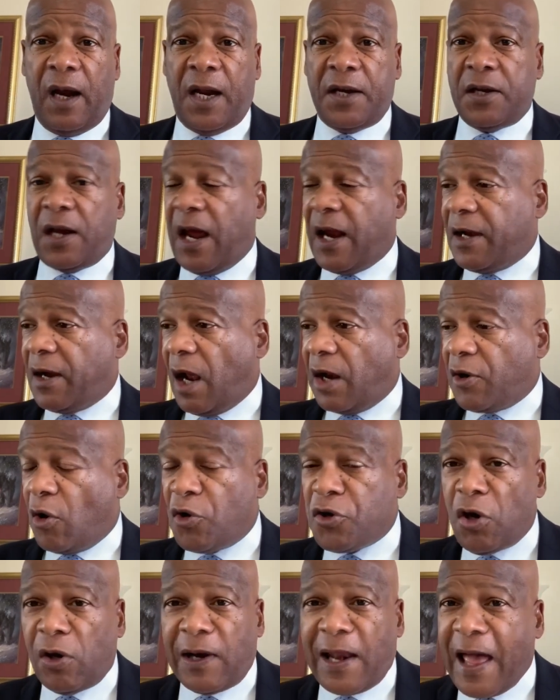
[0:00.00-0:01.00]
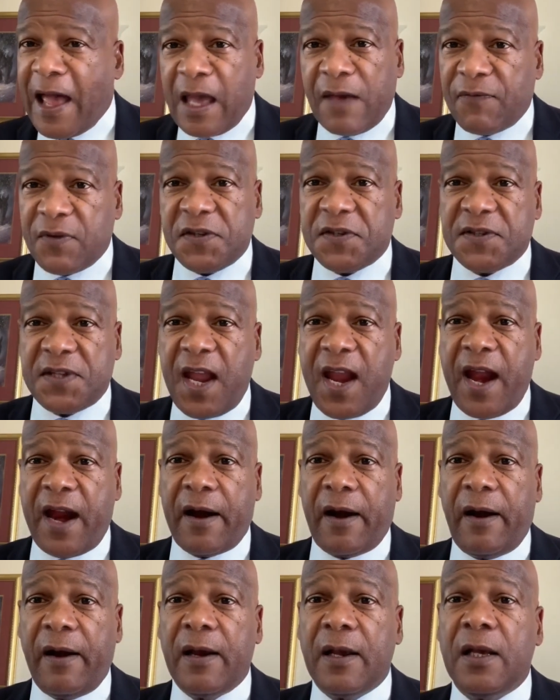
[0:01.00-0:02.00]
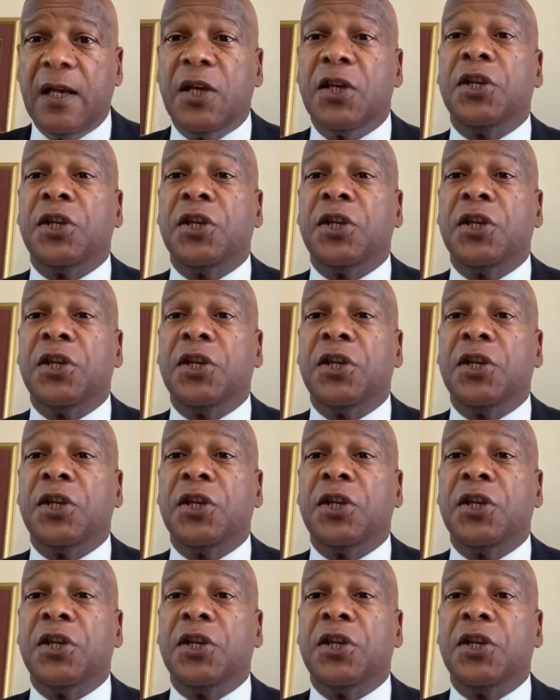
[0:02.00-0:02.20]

and all your life is there,